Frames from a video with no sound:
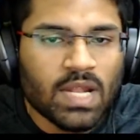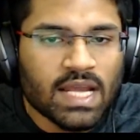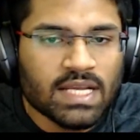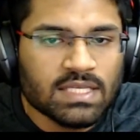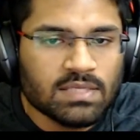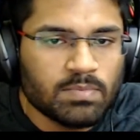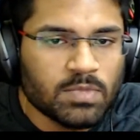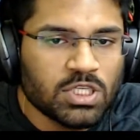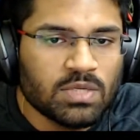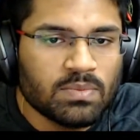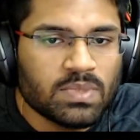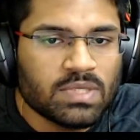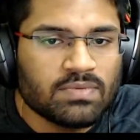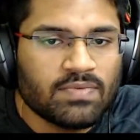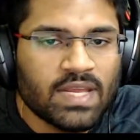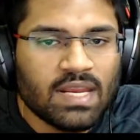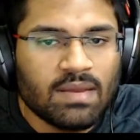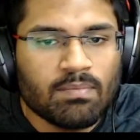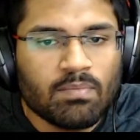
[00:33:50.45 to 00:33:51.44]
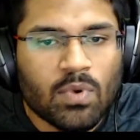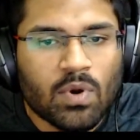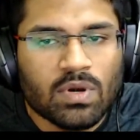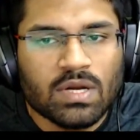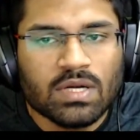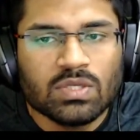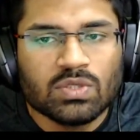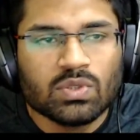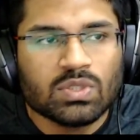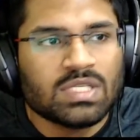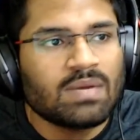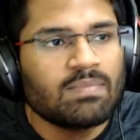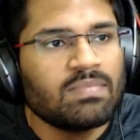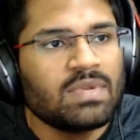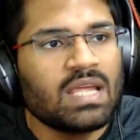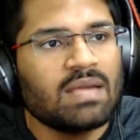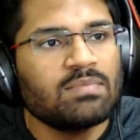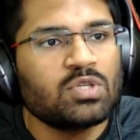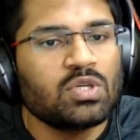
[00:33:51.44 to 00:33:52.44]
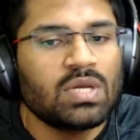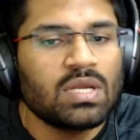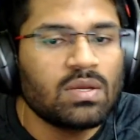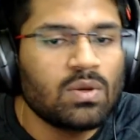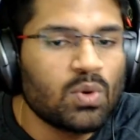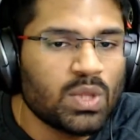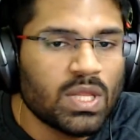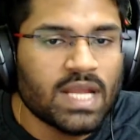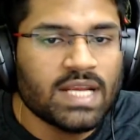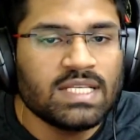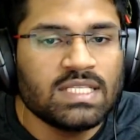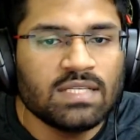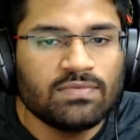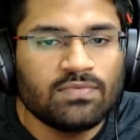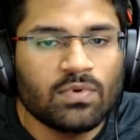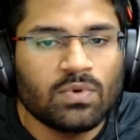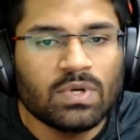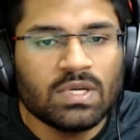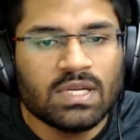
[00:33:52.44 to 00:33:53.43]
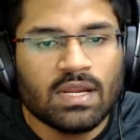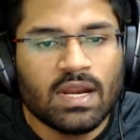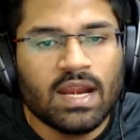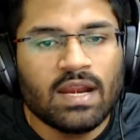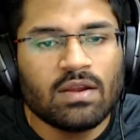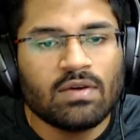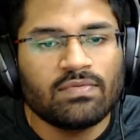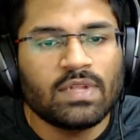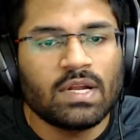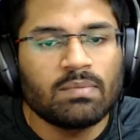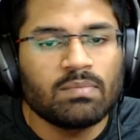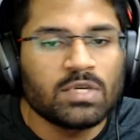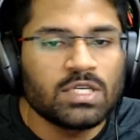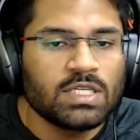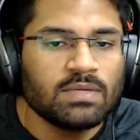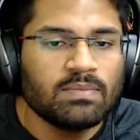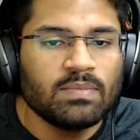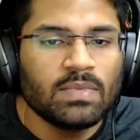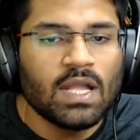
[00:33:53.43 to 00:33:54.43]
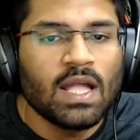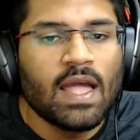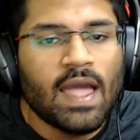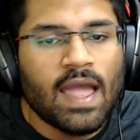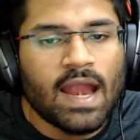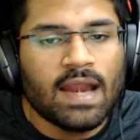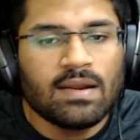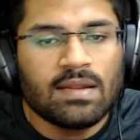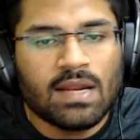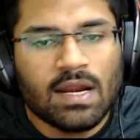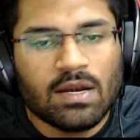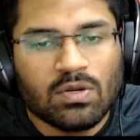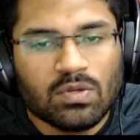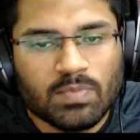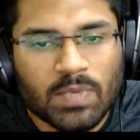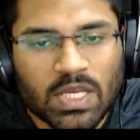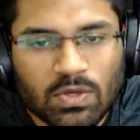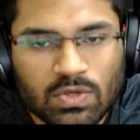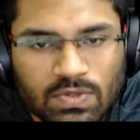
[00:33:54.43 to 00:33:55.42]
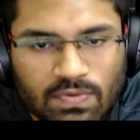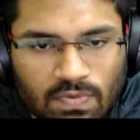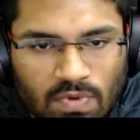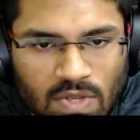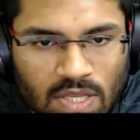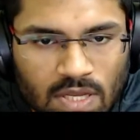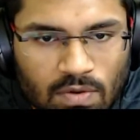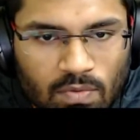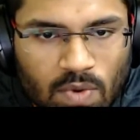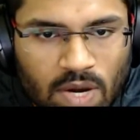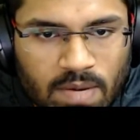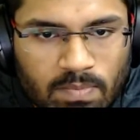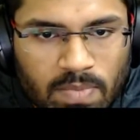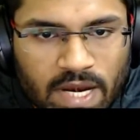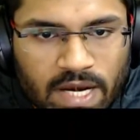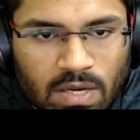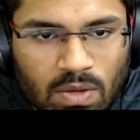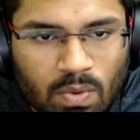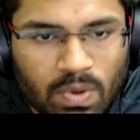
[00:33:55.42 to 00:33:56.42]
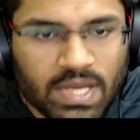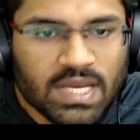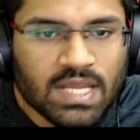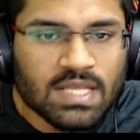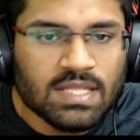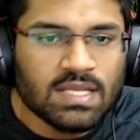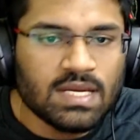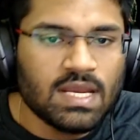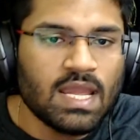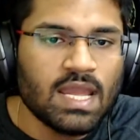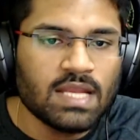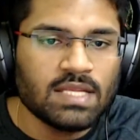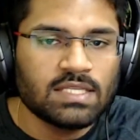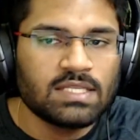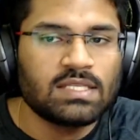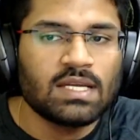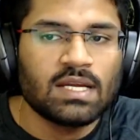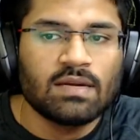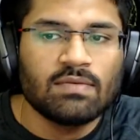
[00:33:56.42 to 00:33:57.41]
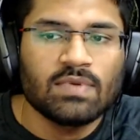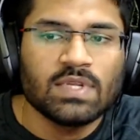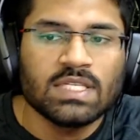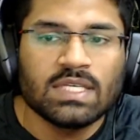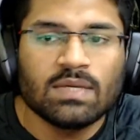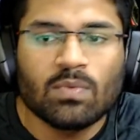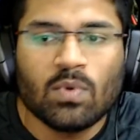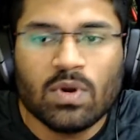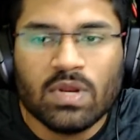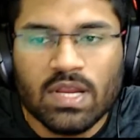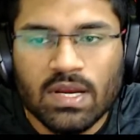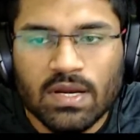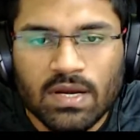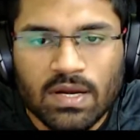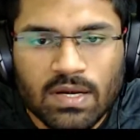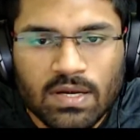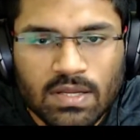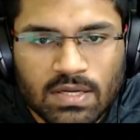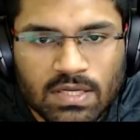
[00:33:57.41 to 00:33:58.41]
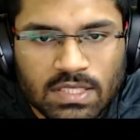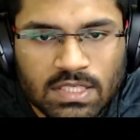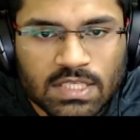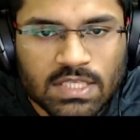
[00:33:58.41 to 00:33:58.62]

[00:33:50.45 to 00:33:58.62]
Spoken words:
Black's bishop is very important, so sometimes you can go knight g4, trade off that bishop, and try to be useful. Now white played queen d3 instead. We'll see what he did.